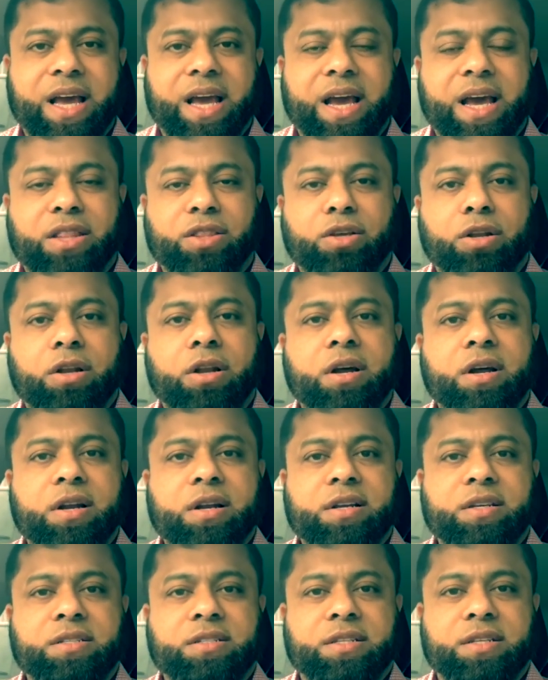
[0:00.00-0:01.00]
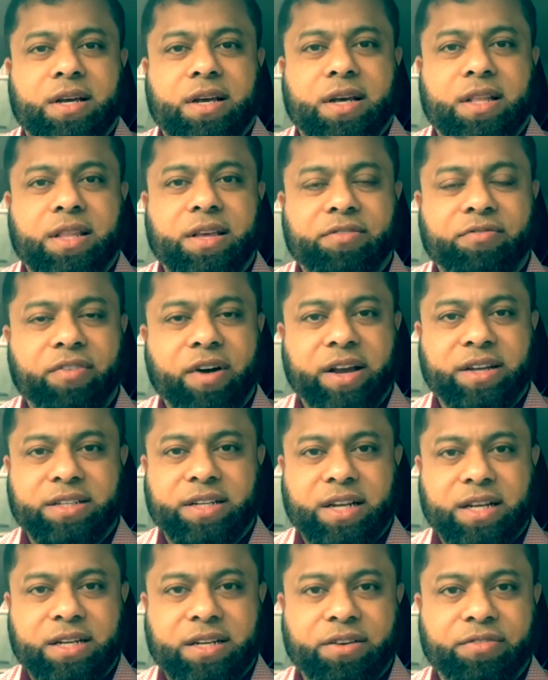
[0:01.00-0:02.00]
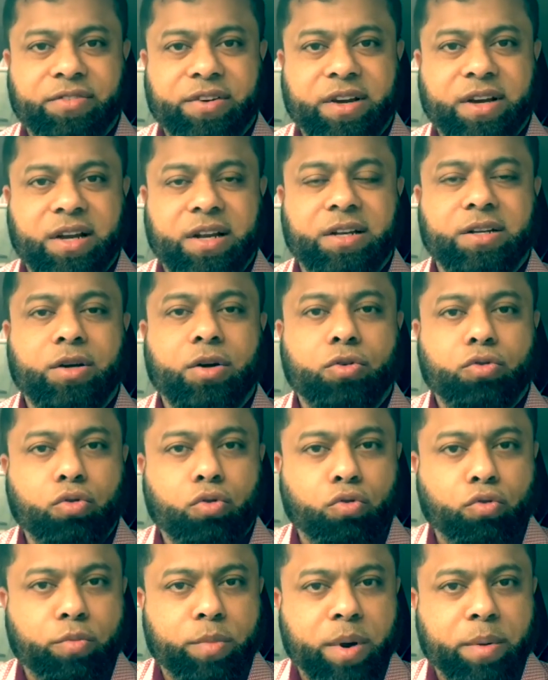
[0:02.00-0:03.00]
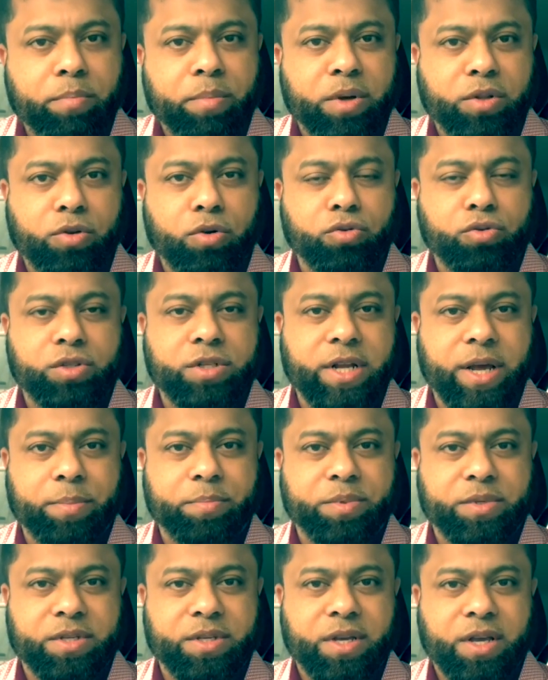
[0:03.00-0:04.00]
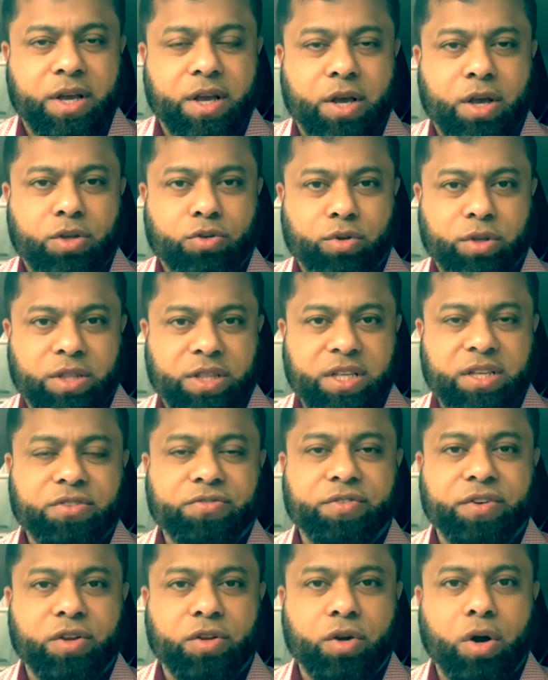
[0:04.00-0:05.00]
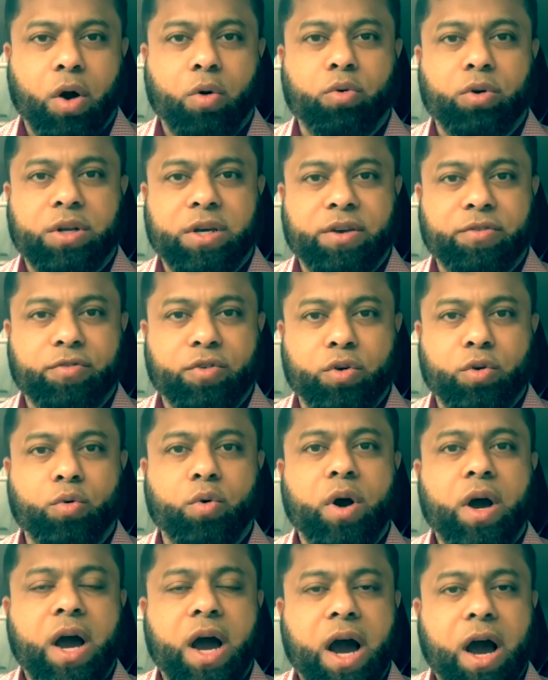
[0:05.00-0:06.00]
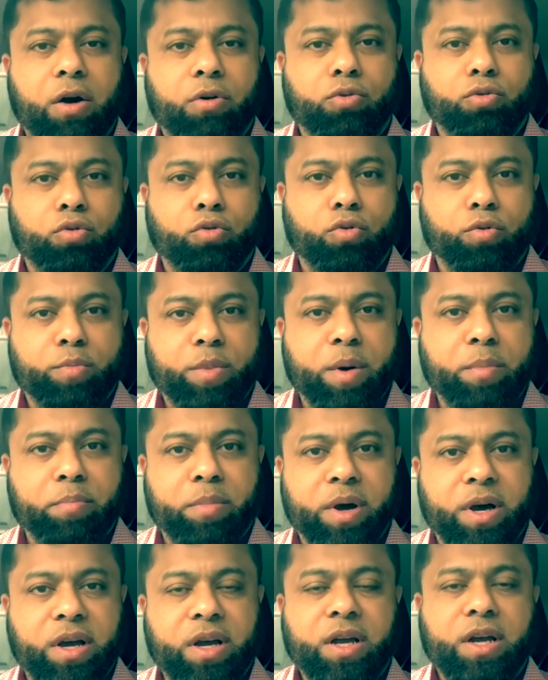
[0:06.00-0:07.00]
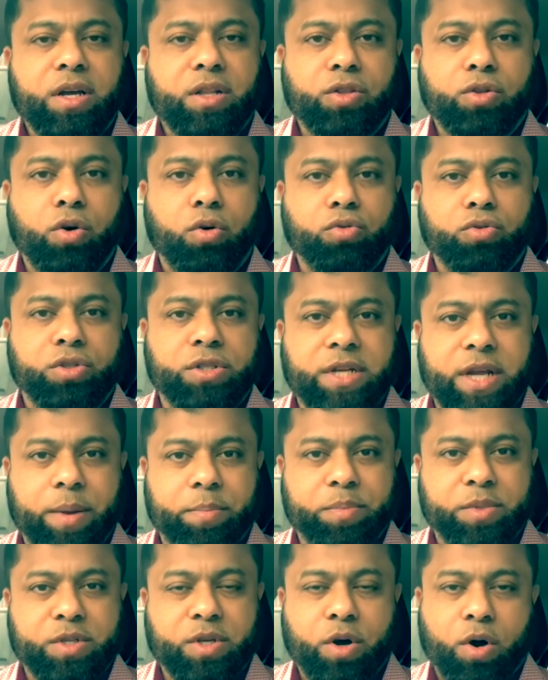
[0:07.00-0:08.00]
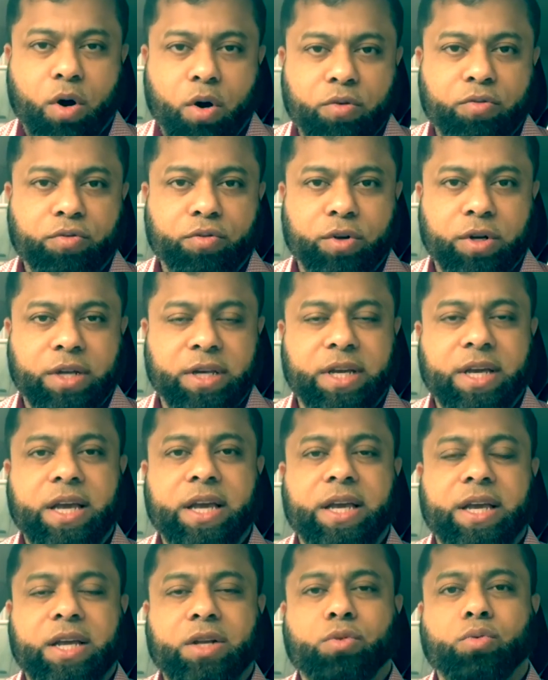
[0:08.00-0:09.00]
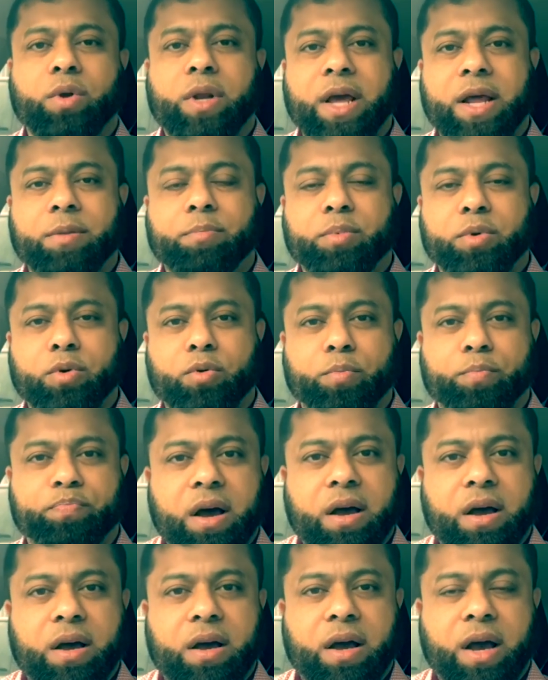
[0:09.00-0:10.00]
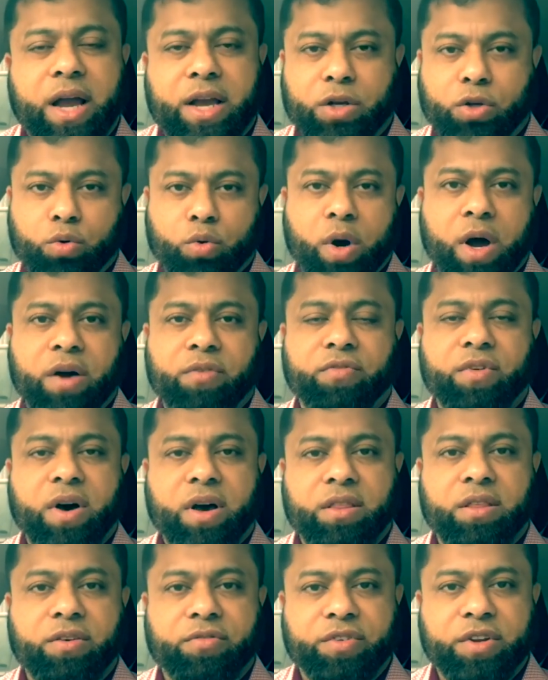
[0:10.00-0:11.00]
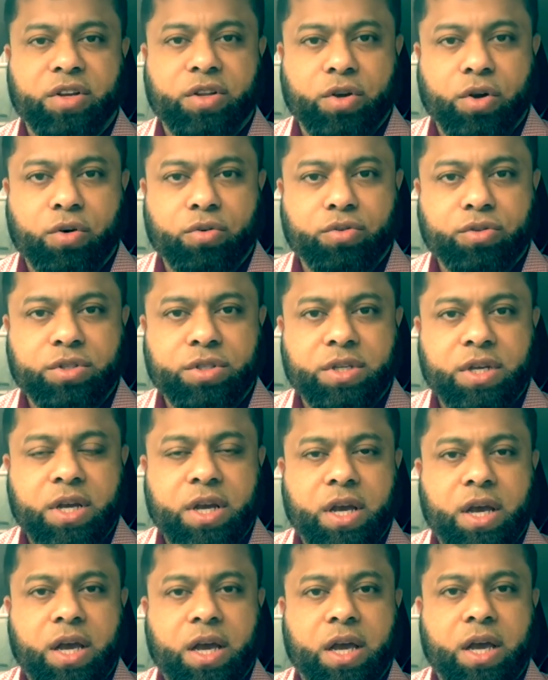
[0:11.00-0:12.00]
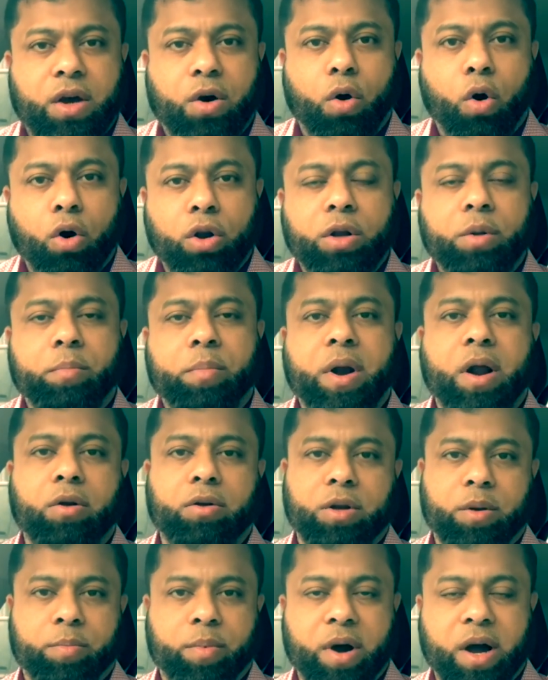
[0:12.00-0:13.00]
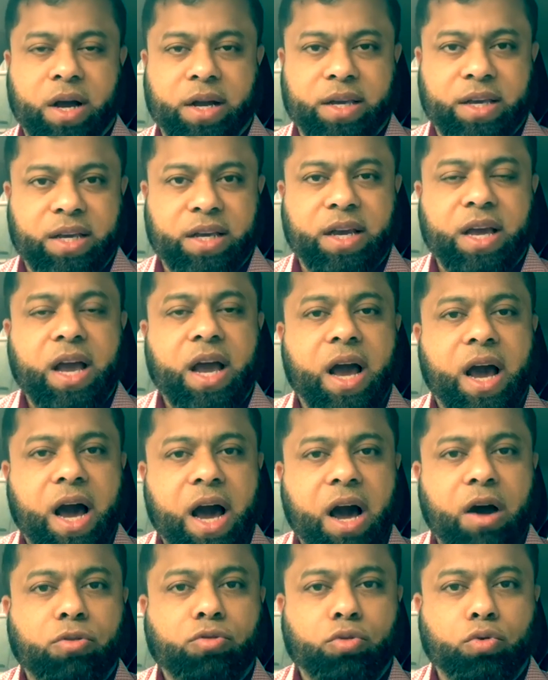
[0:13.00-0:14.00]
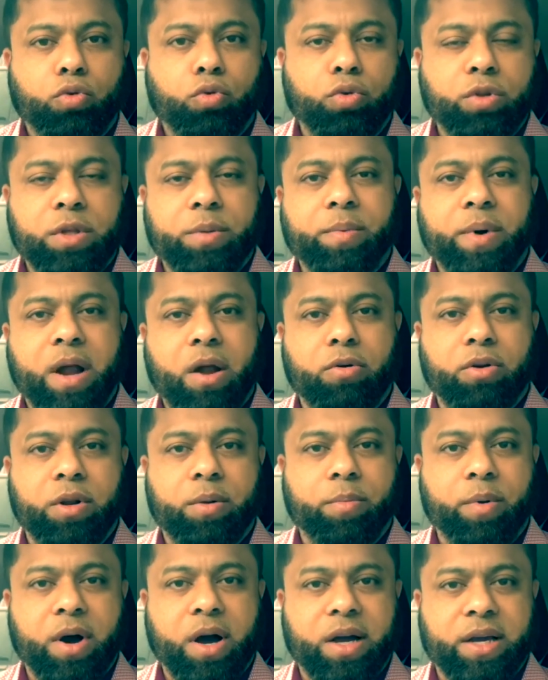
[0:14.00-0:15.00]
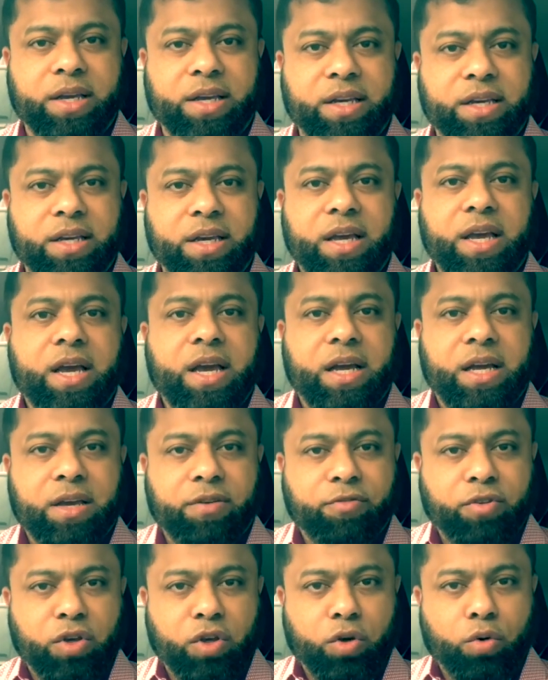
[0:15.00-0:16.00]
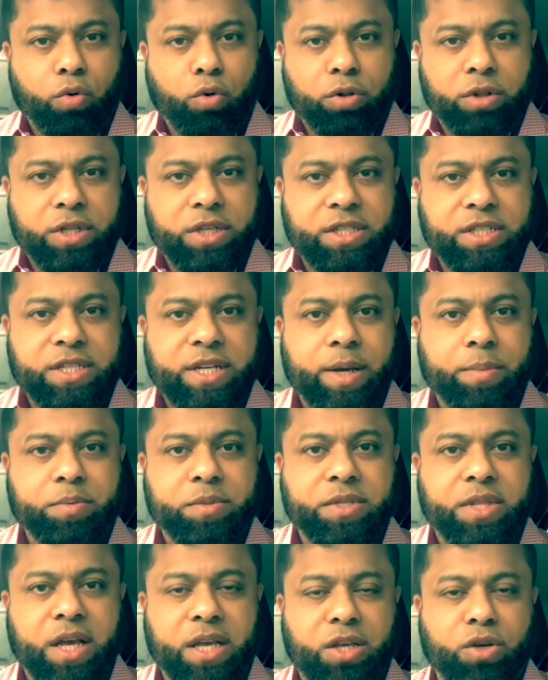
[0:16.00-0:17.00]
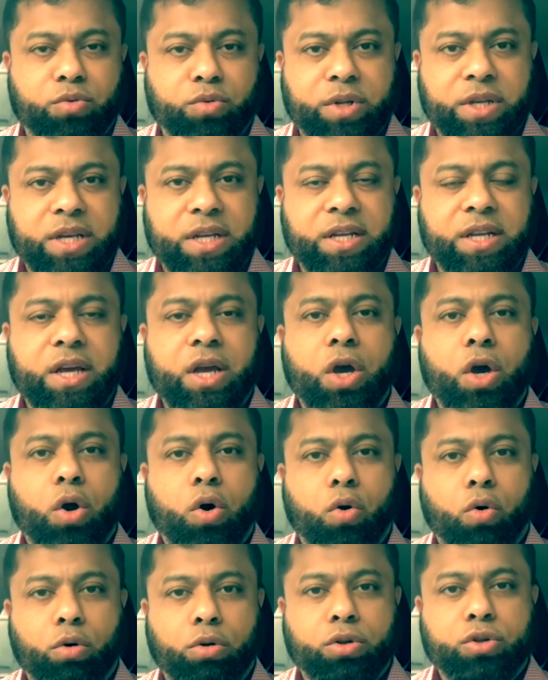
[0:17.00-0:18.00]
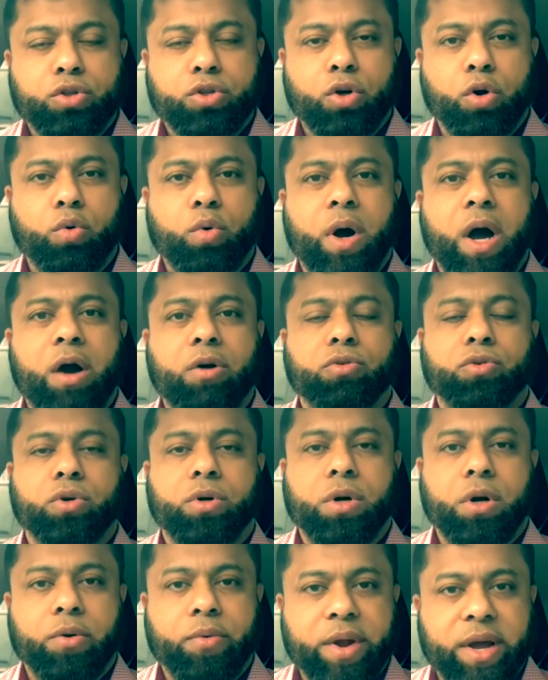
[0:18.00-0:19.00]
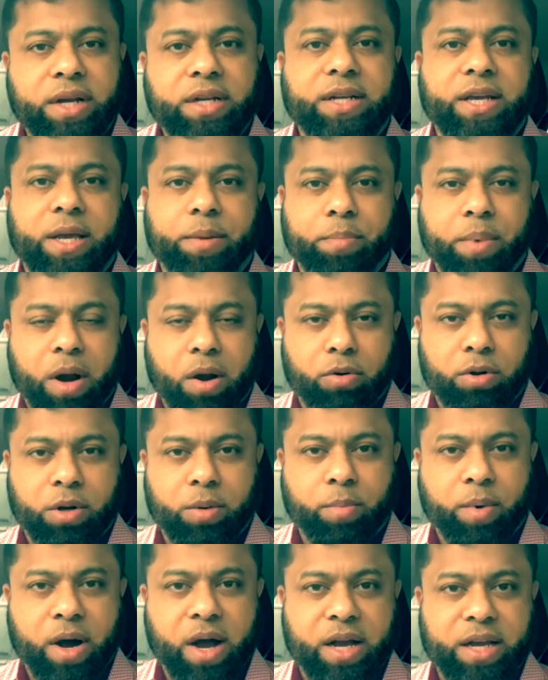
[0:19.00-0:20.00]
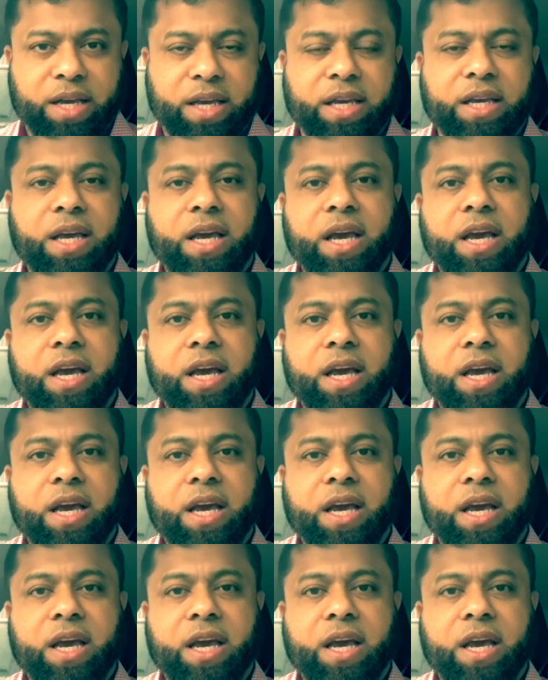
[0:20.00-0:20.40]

and the learners they find difficult to remember those steps so in this video i will give you how to remember those steps hopefully it will help you i do have other videos uh, on parallel parking how to do the parallel parking giving you all the steps that you need also how to correct a parallel parking